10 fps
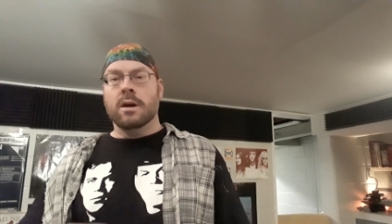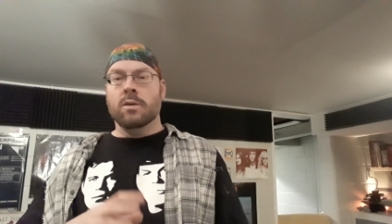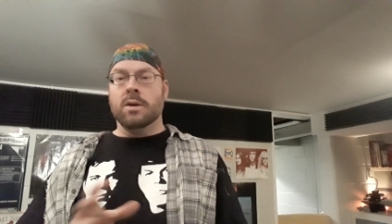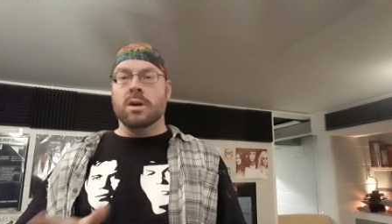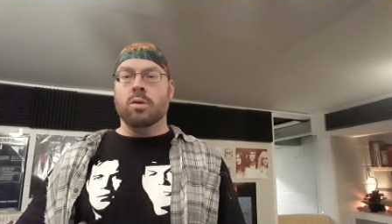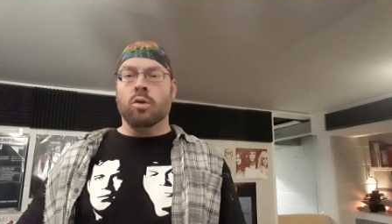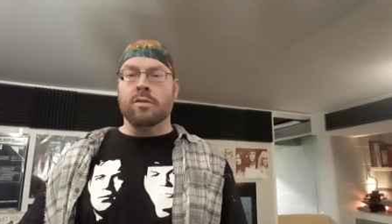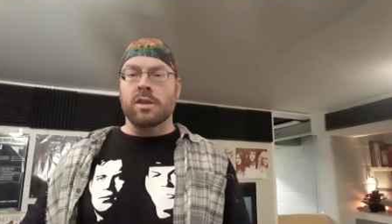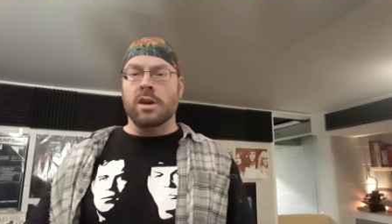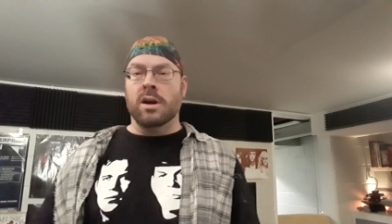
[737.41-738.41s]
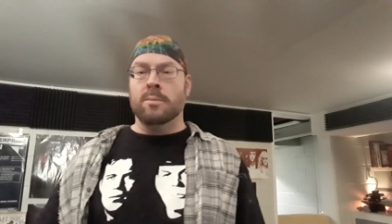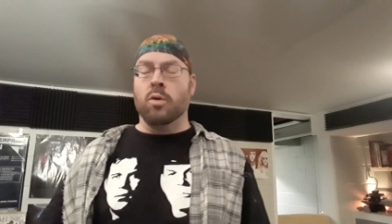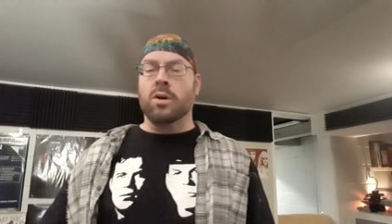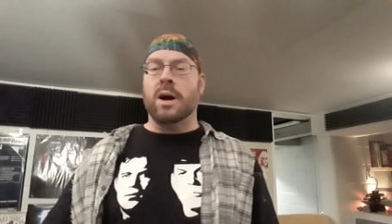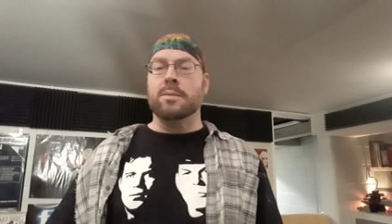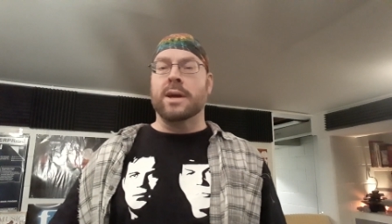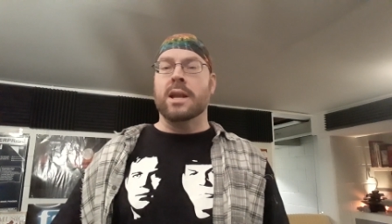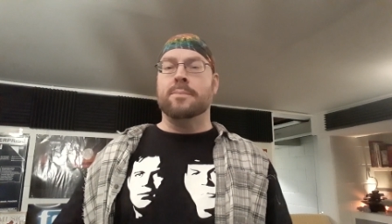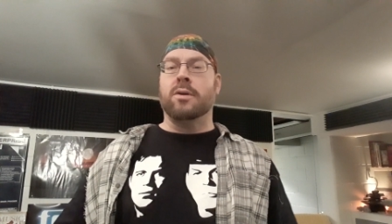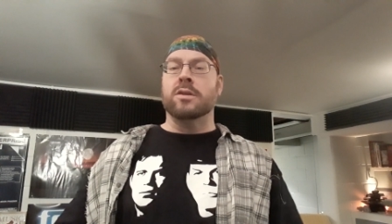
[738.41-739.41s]
We can go over the more
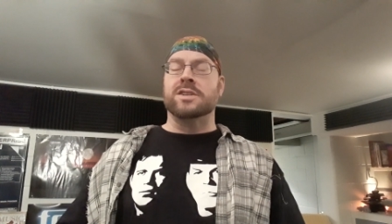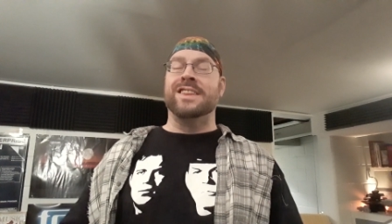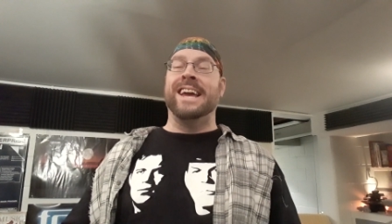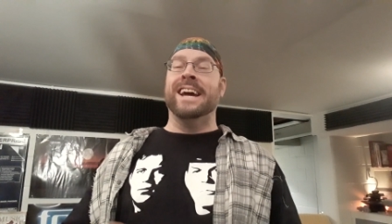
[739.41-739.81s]
complicated parts at the